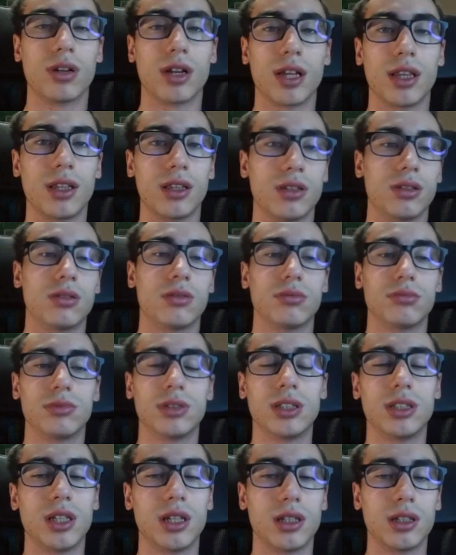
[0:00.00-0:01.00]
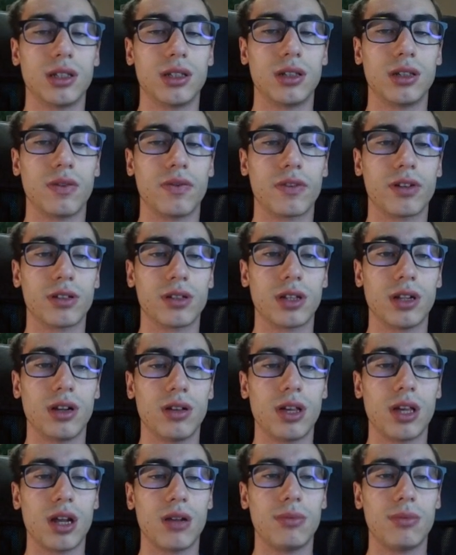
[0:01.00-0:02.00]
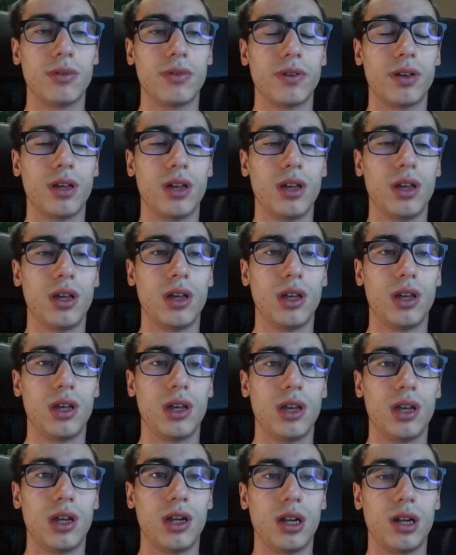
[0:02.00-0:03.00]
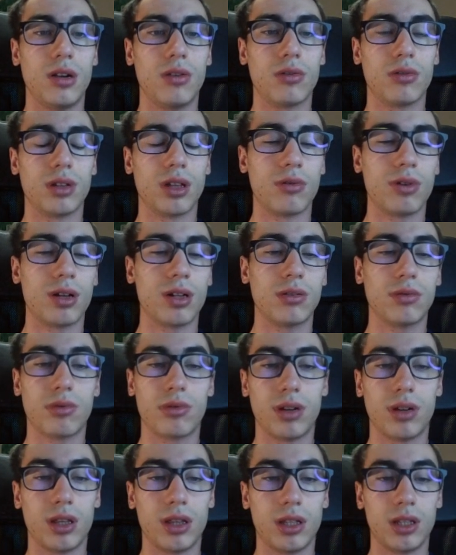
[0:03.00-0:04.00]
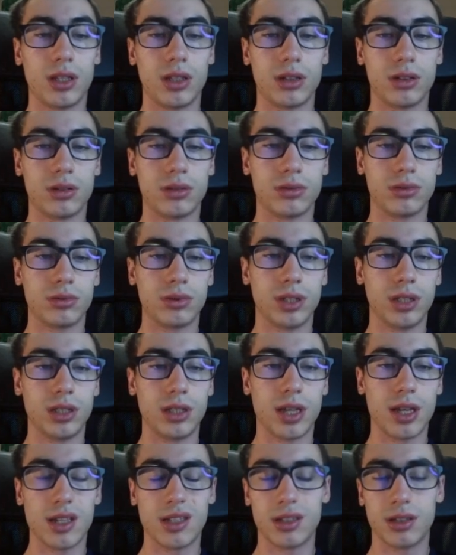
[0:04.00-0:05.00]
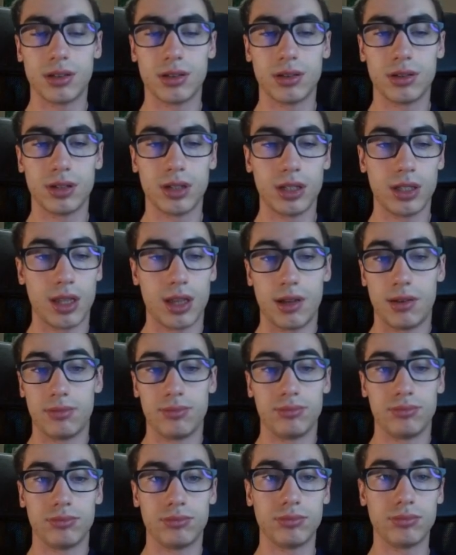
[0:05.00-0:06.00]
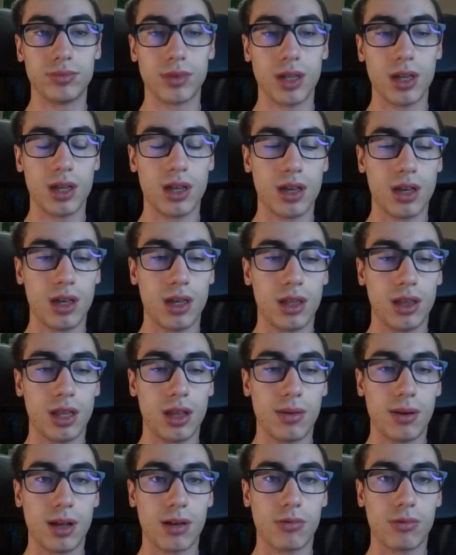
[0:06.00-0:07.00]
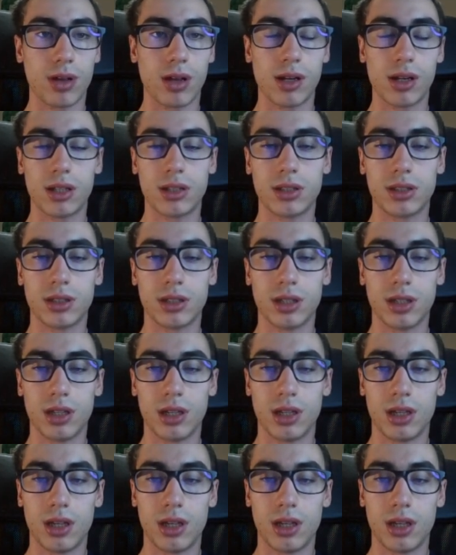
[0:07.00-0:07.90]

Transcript: to create it, so d6 is of course the logical move. Rook d1, threatening d6 is the black weakness.